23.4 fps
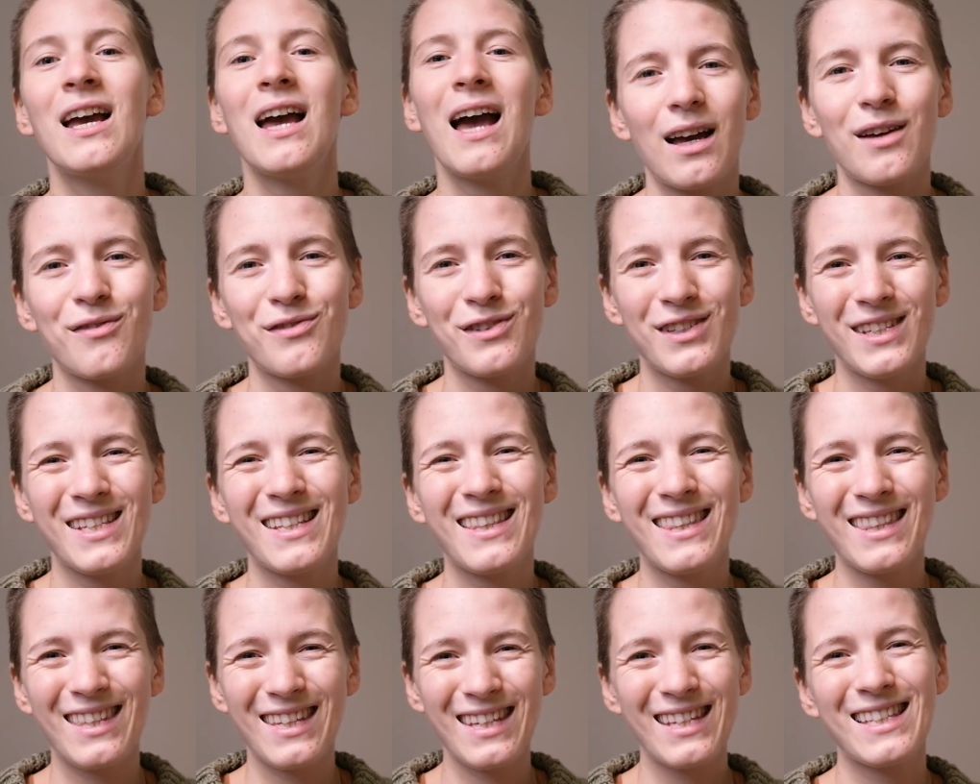I've
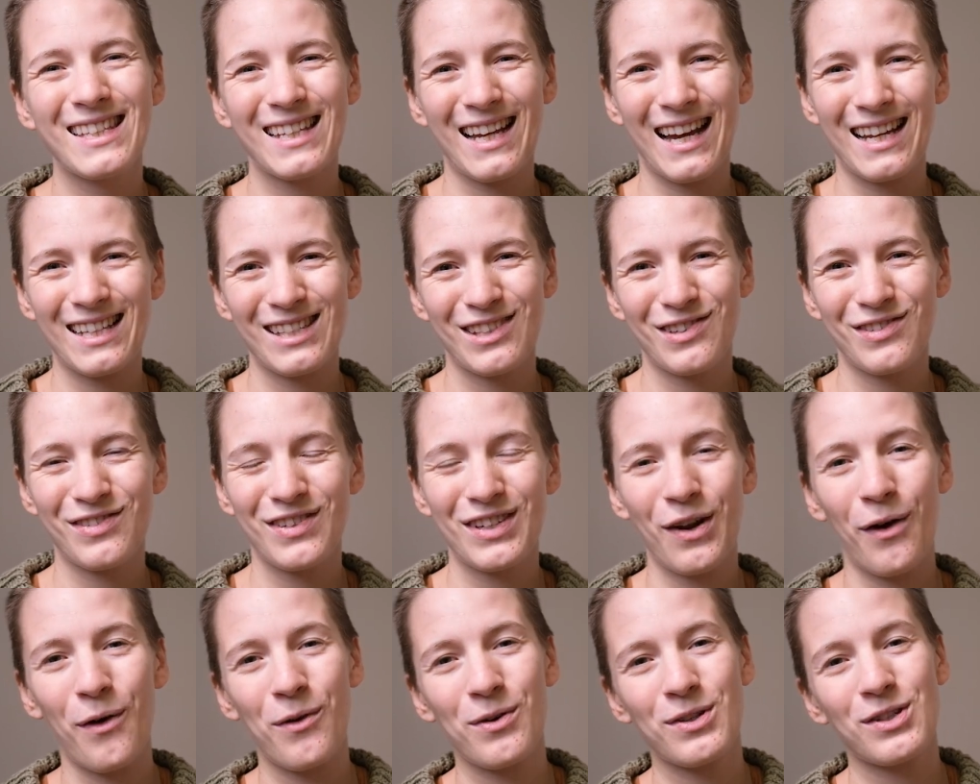seen these kinds of
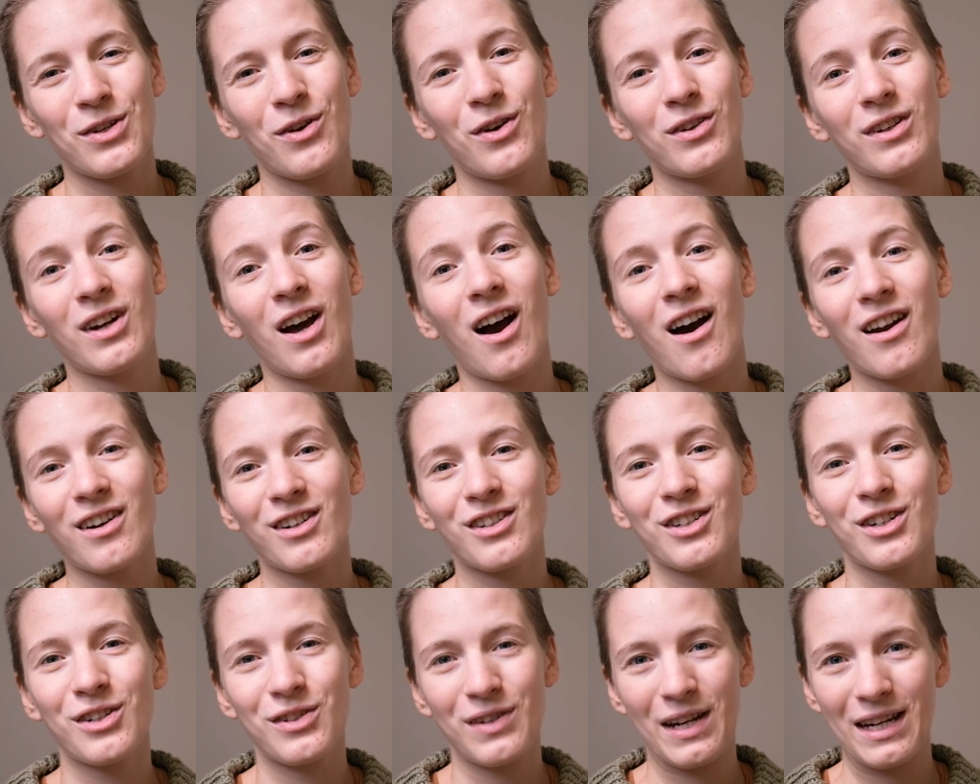videos on
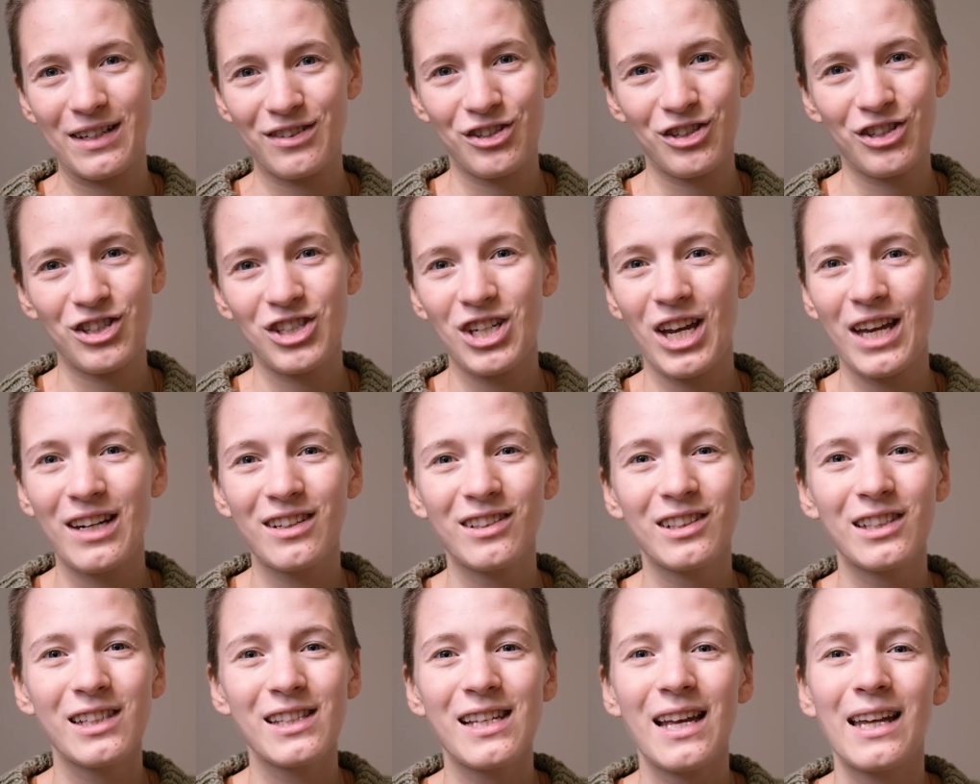other creators'
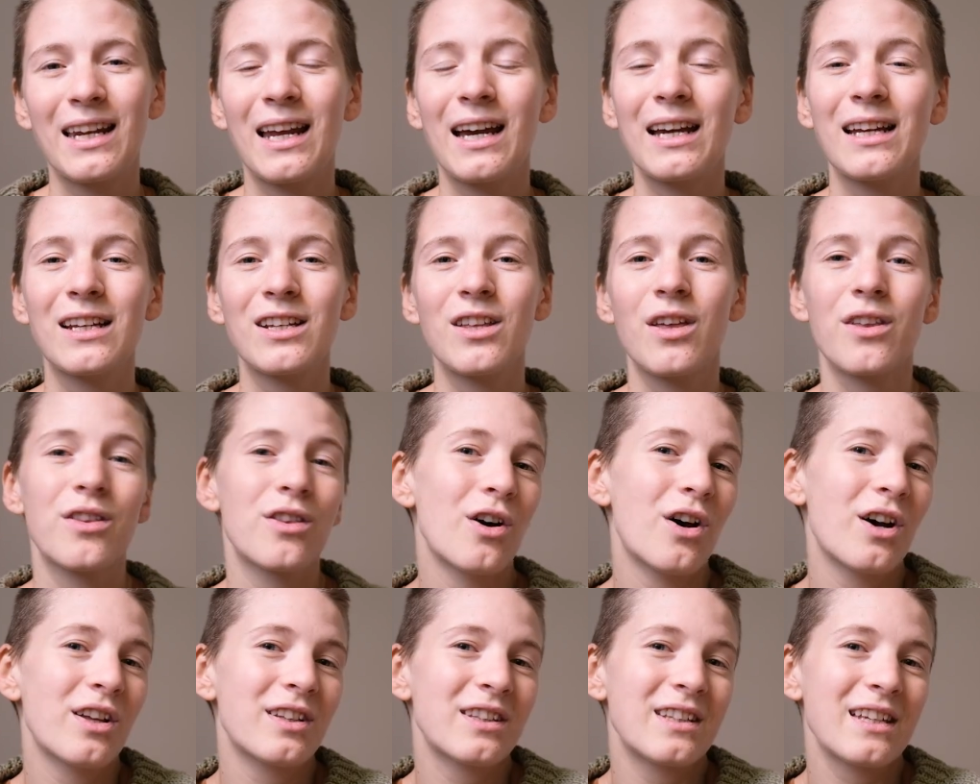channels and I
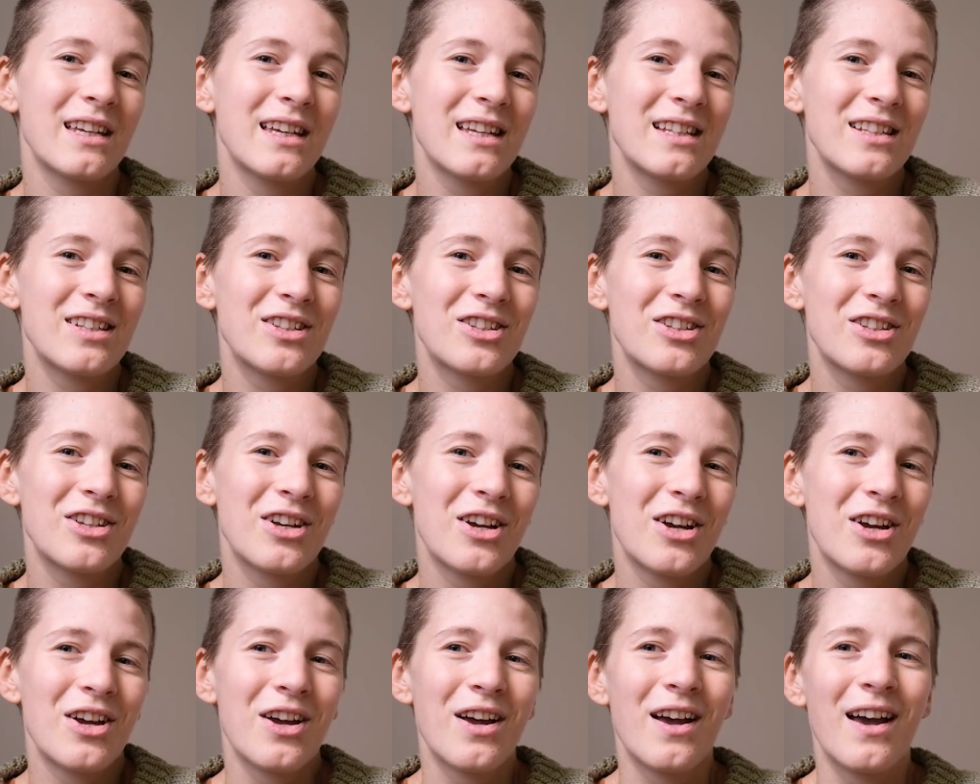thought it's
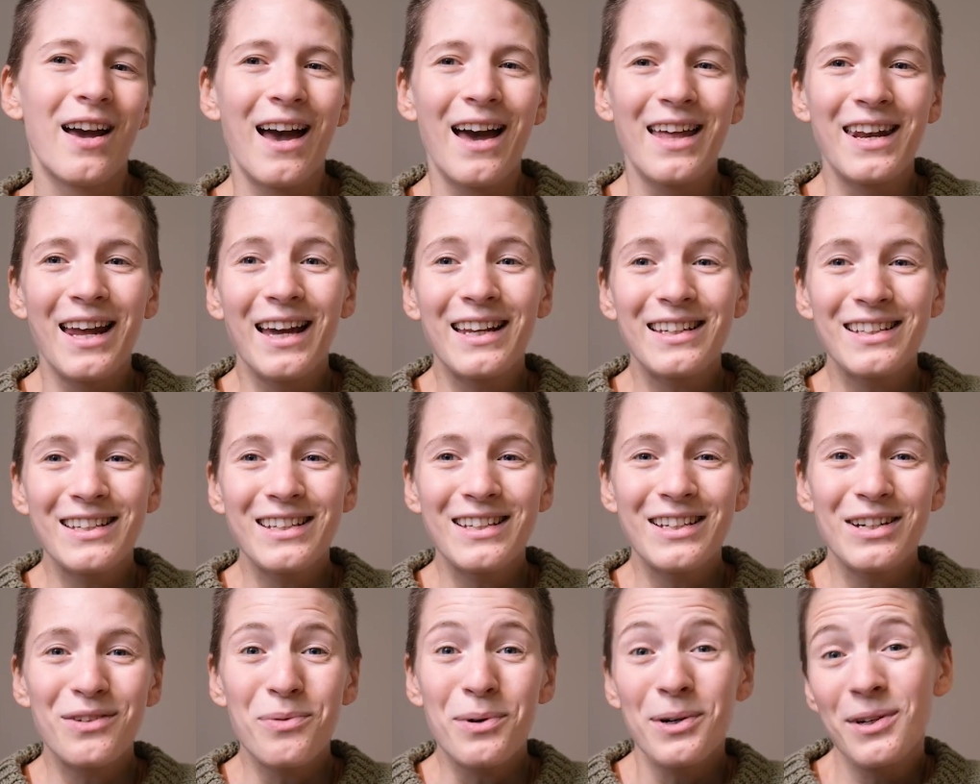an
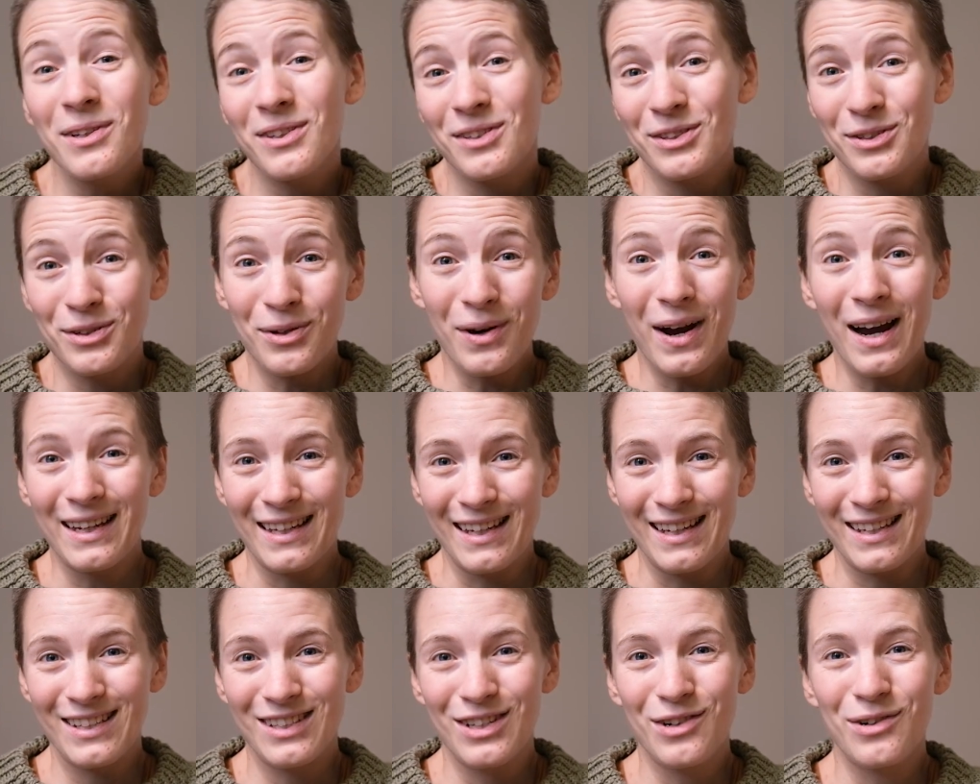idea worth
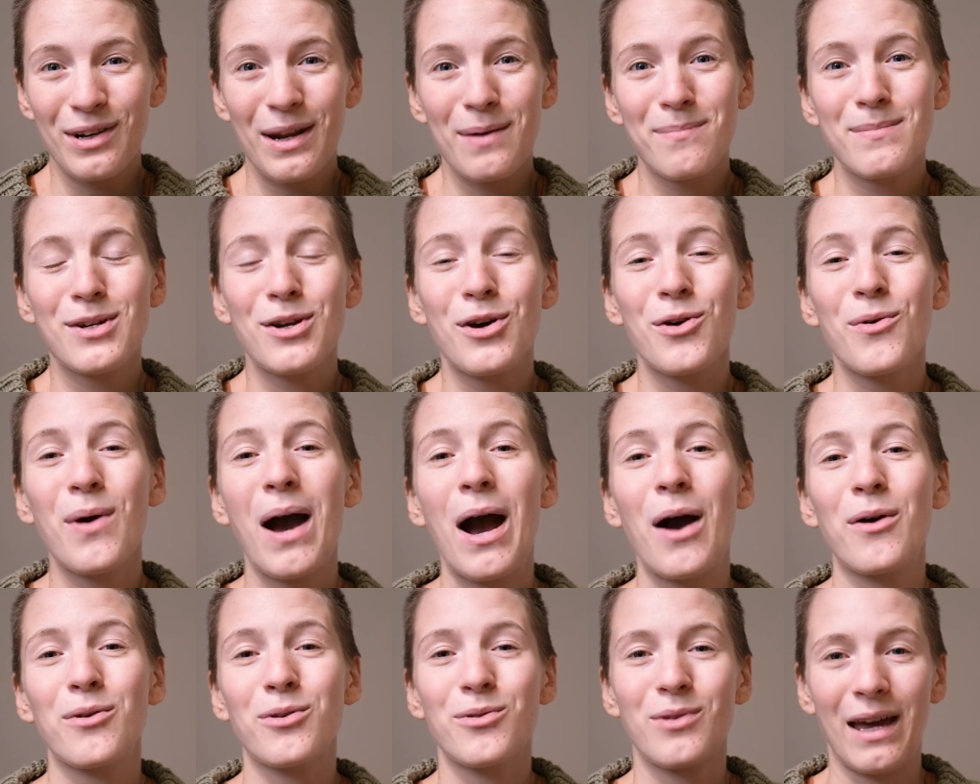trying, so let me know
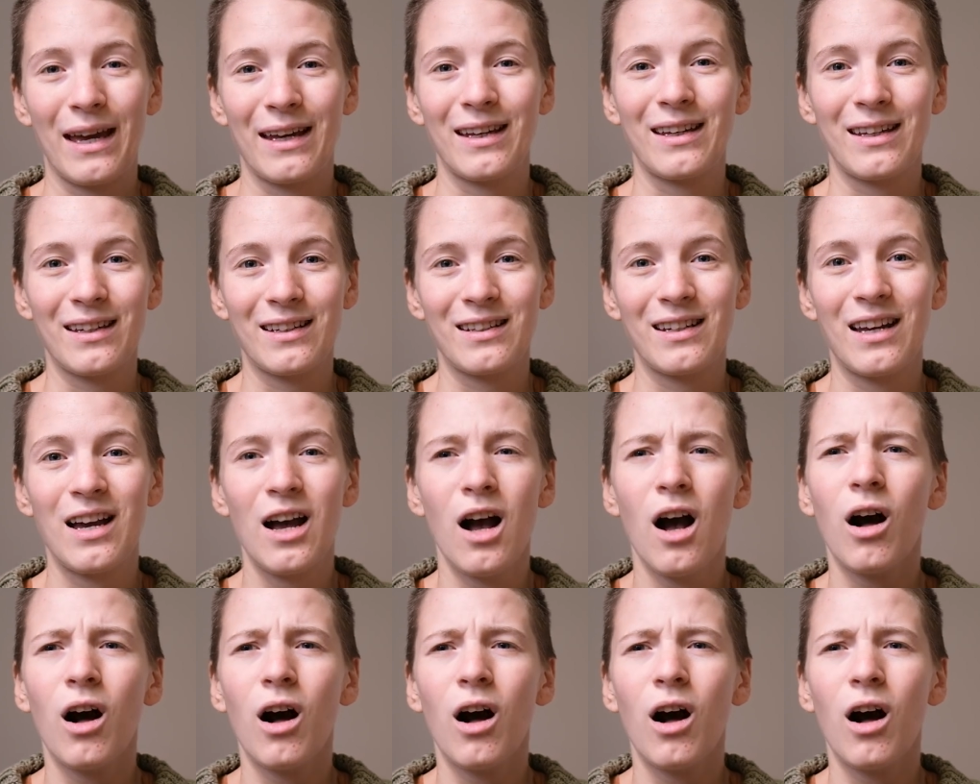how you like it.